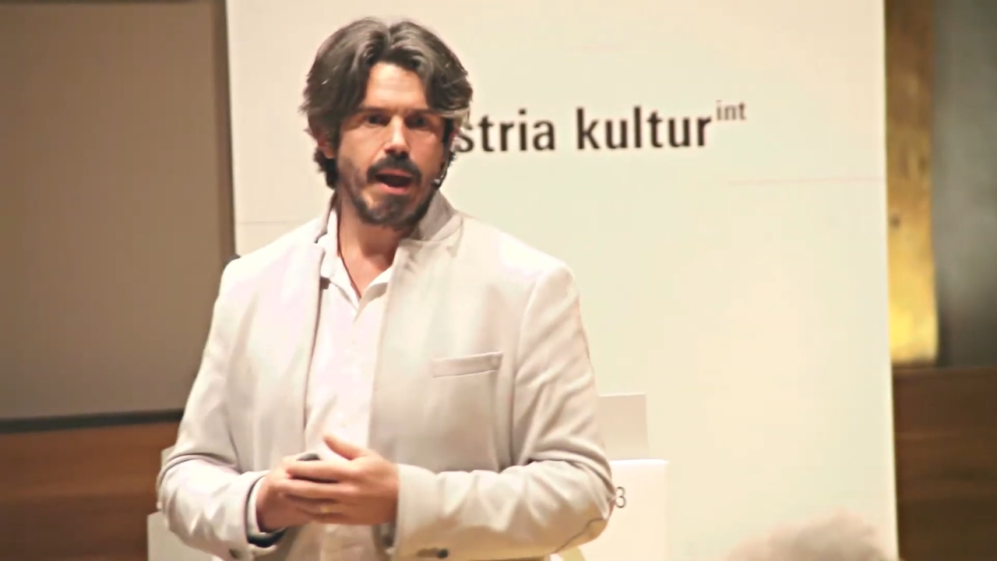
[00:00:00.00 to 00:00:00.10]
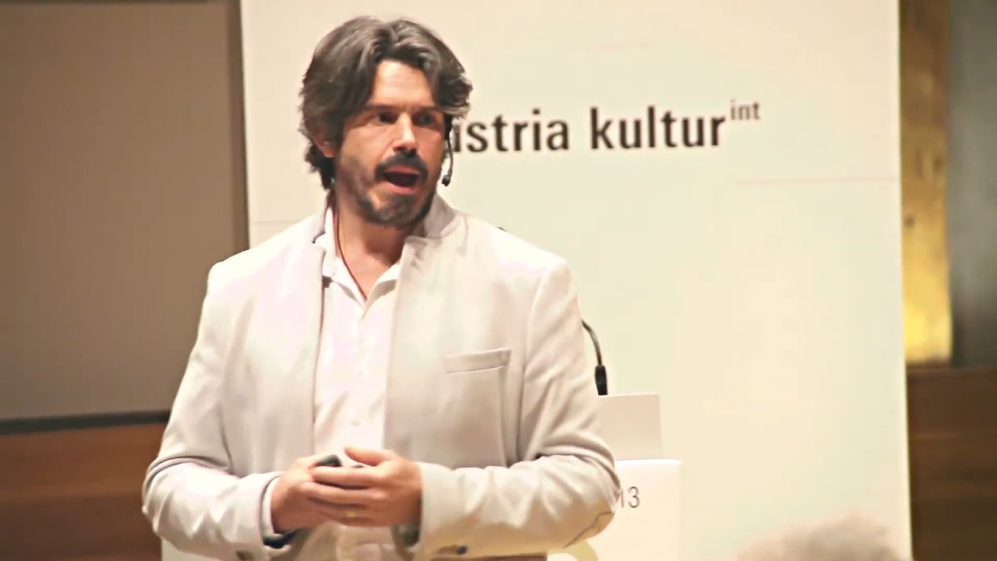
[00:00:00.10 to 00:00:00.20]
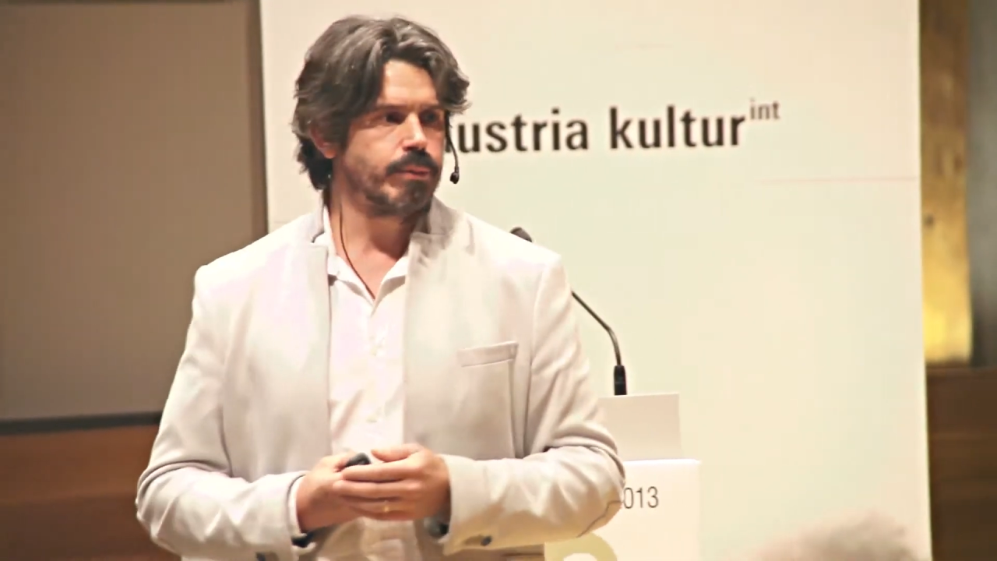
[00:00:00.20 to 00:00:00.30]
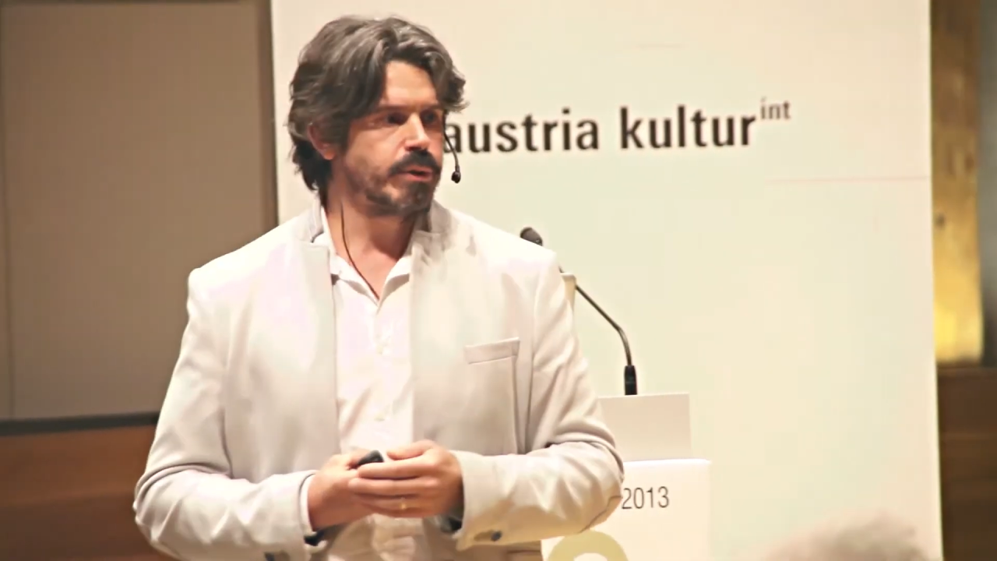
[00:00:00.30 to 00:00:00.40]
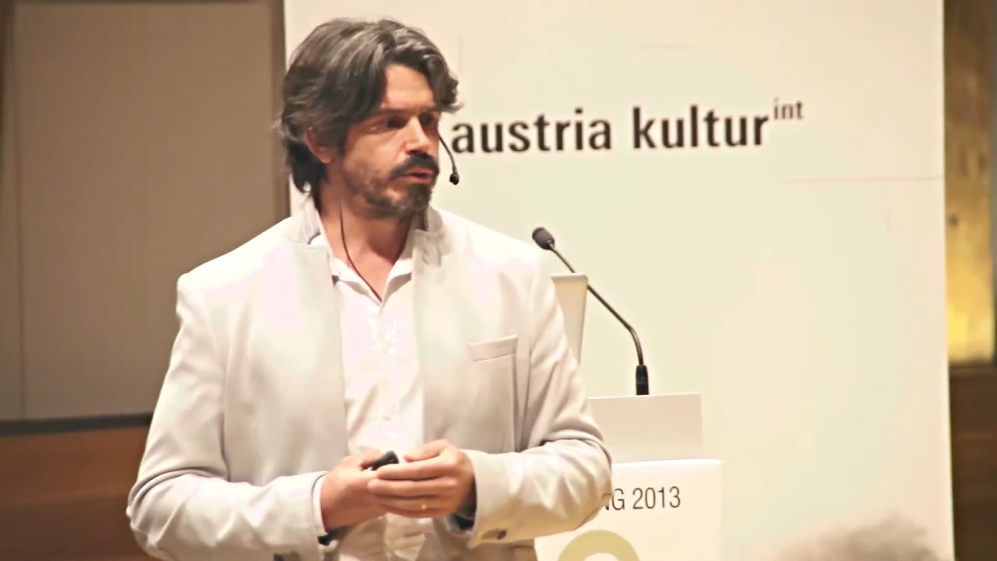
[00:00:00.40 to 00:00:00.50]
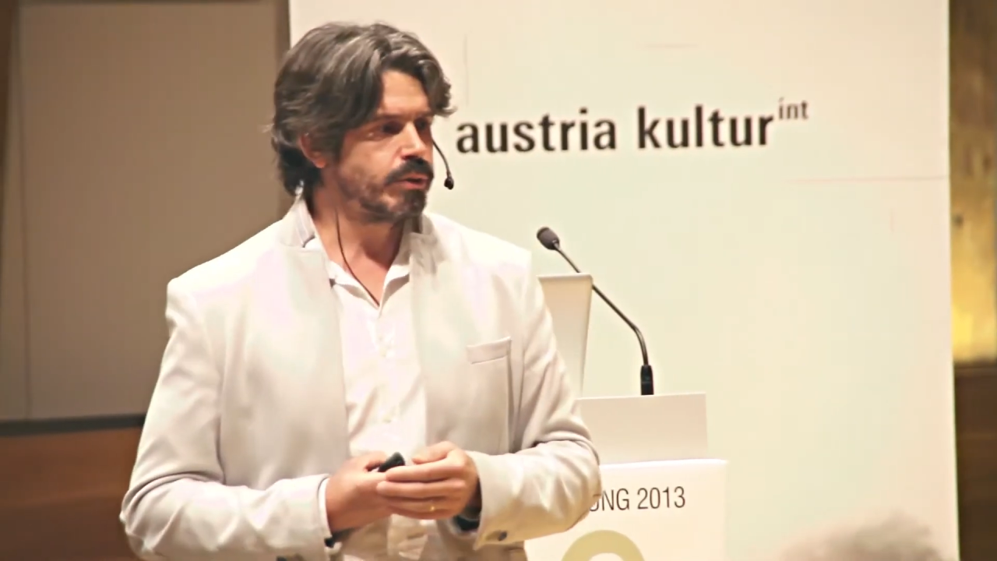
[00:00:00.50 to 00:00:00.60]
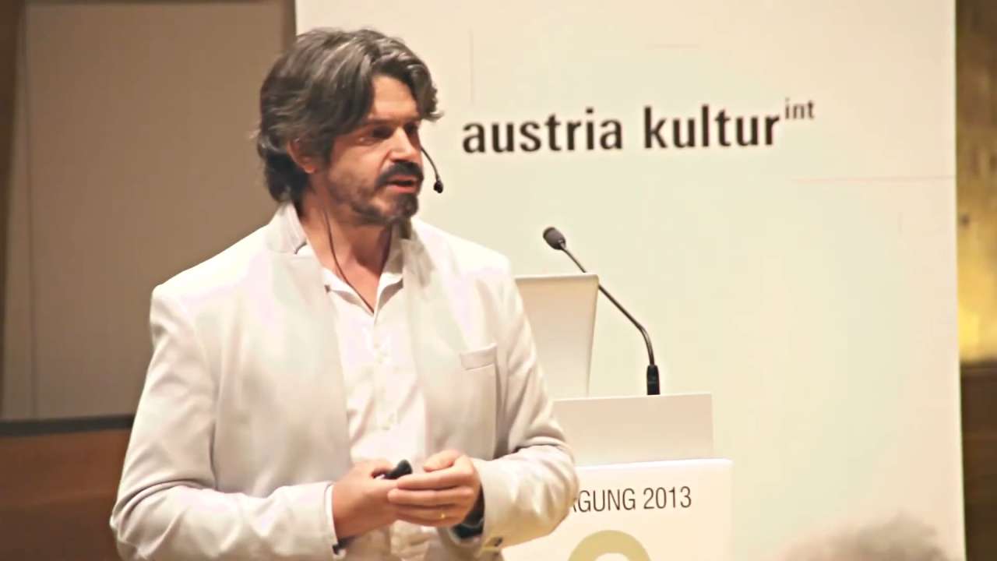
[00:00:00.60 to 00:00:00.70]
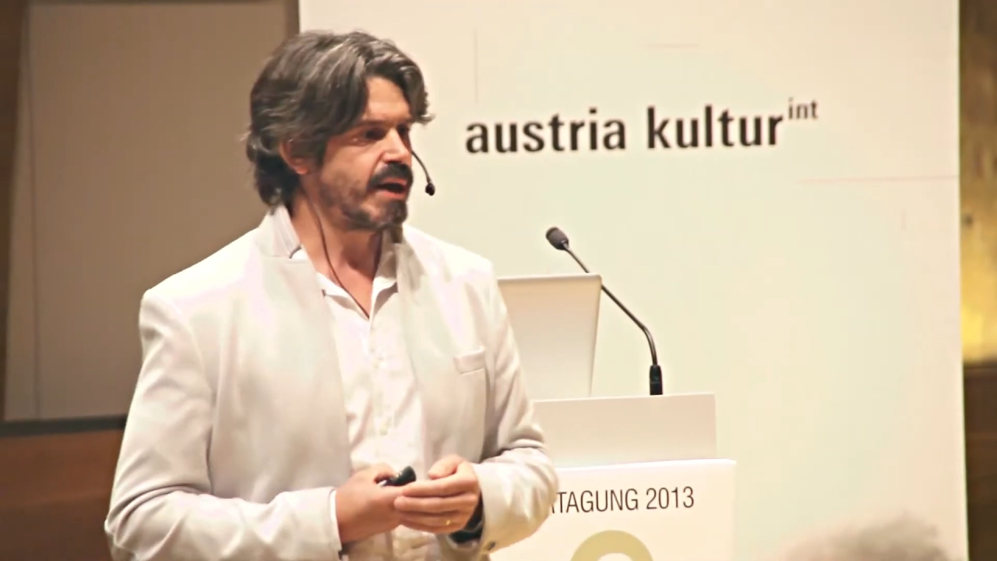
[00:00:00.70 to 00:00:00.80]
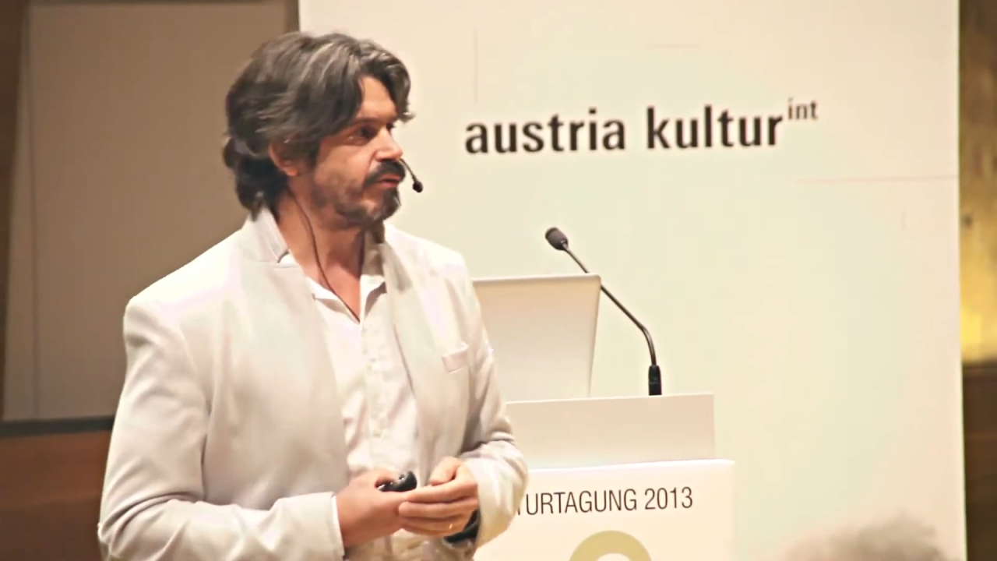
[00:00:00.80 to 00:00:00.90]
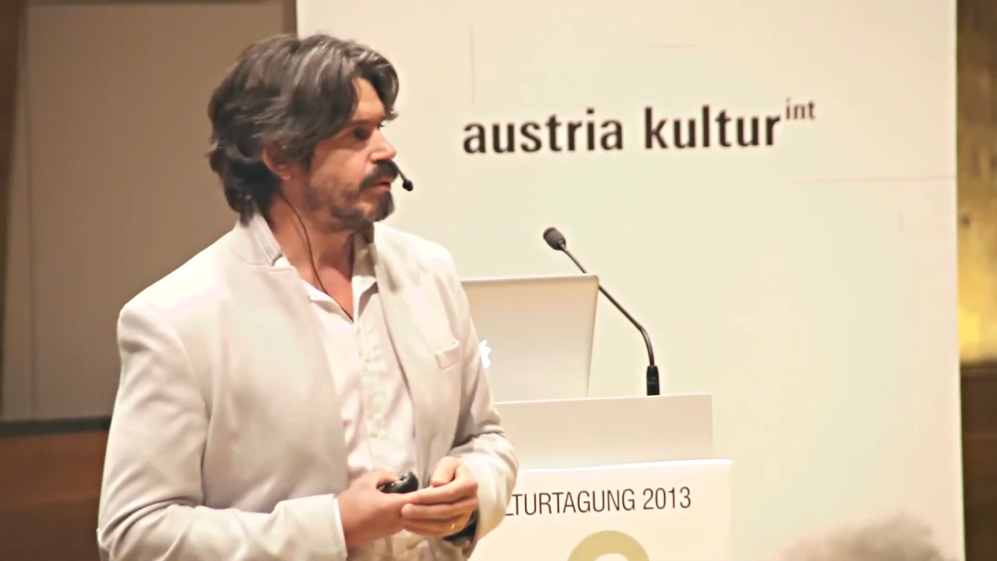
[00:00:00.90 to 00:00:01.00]
And we do
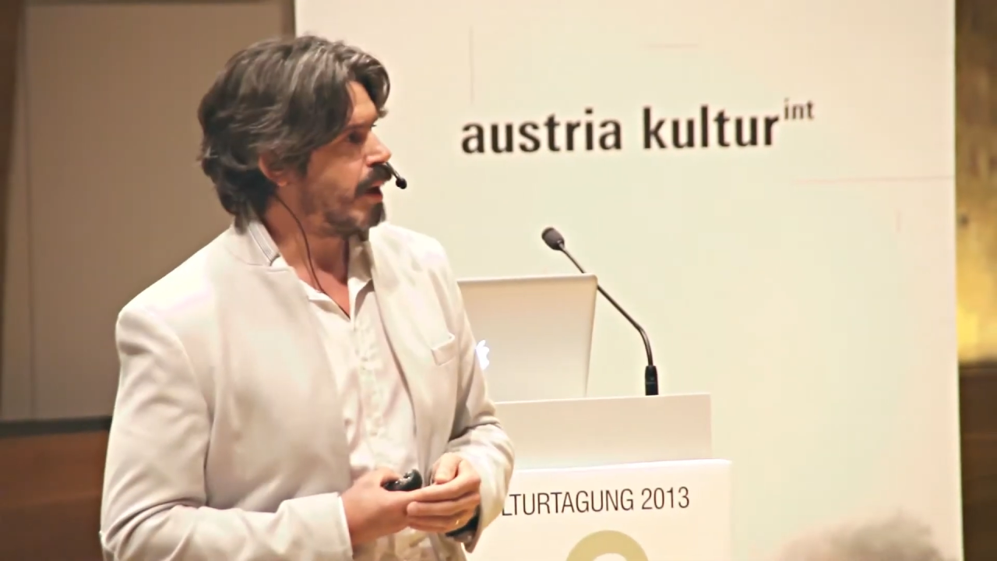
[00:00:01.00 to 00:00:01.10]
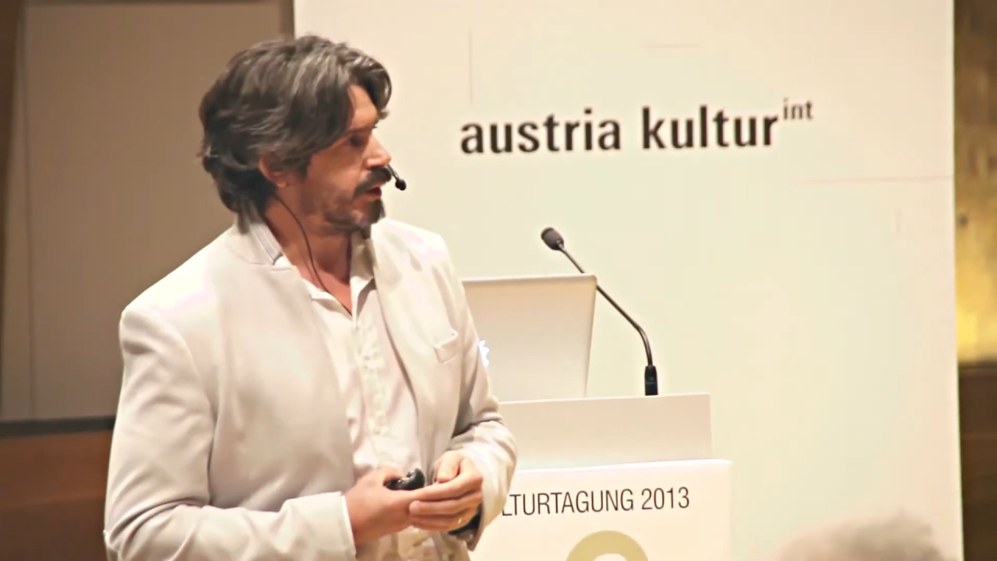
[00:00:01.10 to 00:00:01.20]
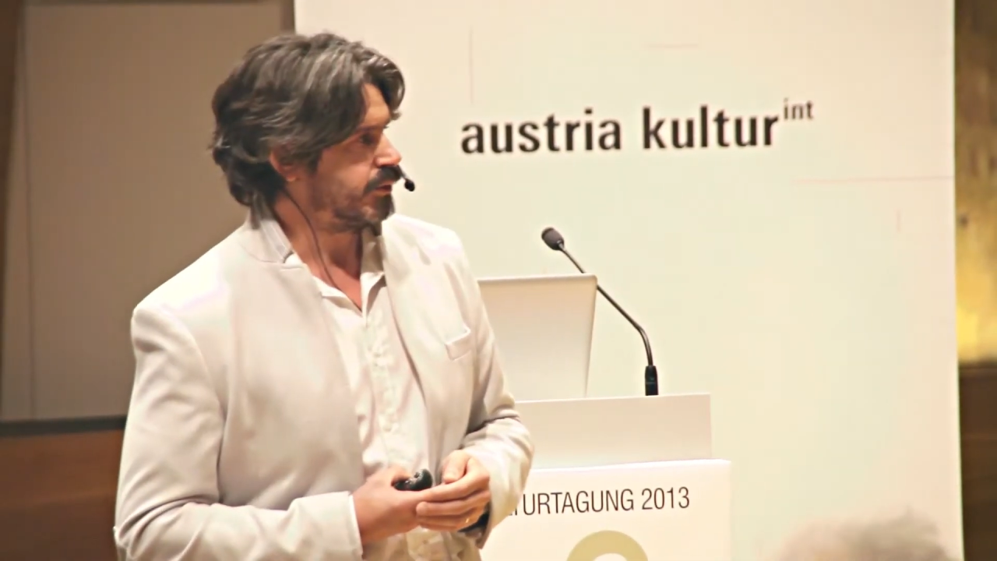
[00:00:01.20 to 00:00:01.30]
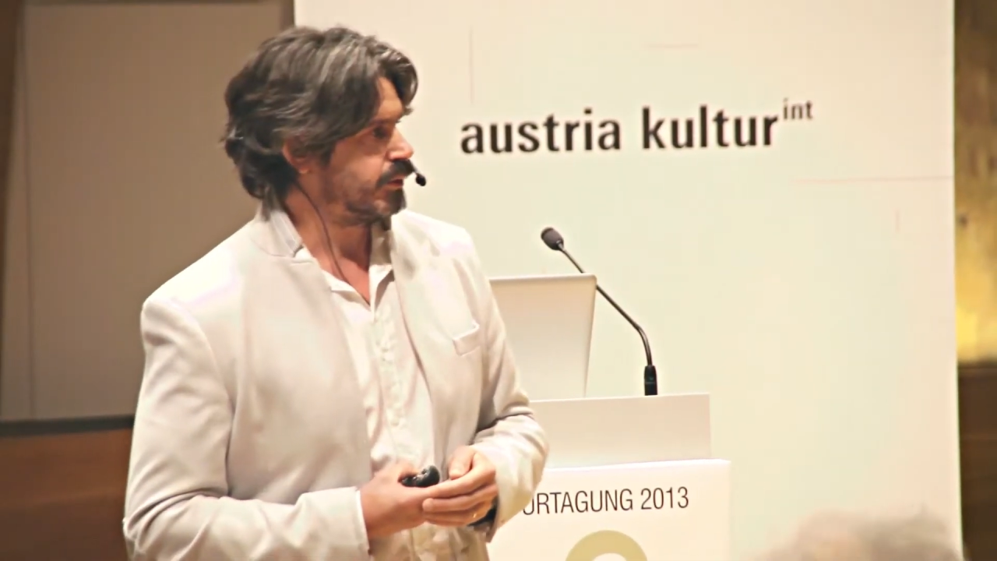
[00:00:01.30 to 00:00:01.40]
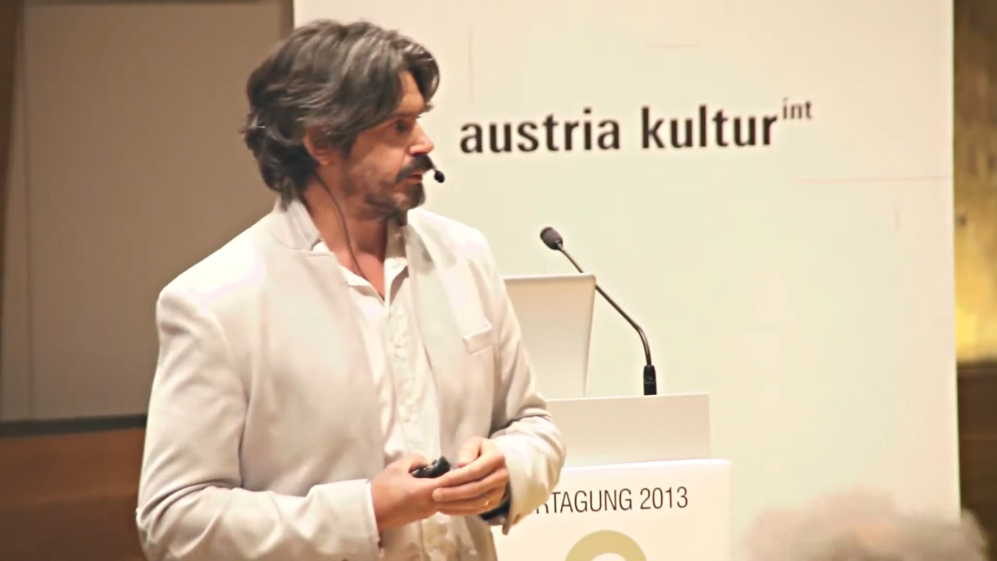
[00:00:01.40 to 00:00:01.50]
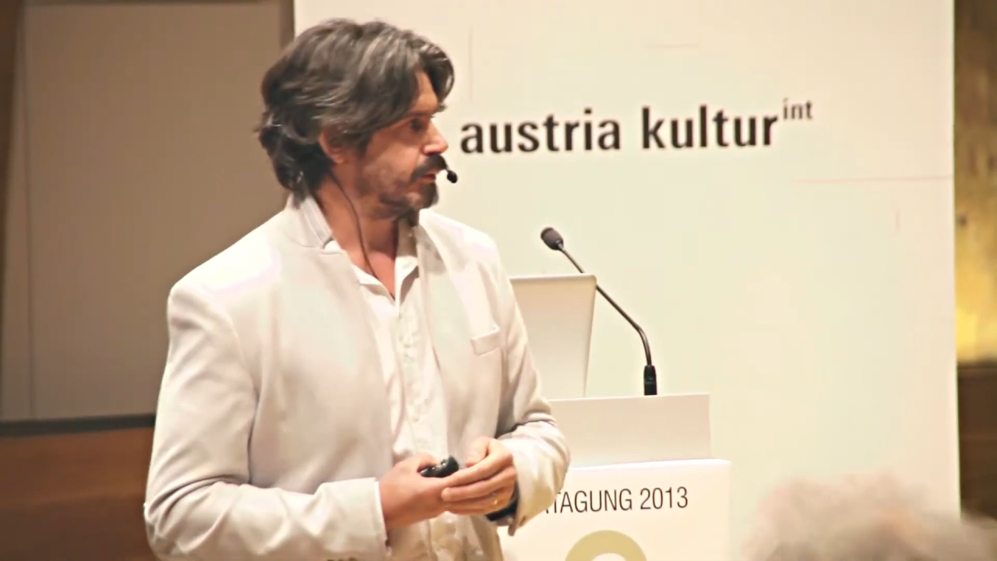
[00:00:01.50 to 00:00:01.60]
this every month.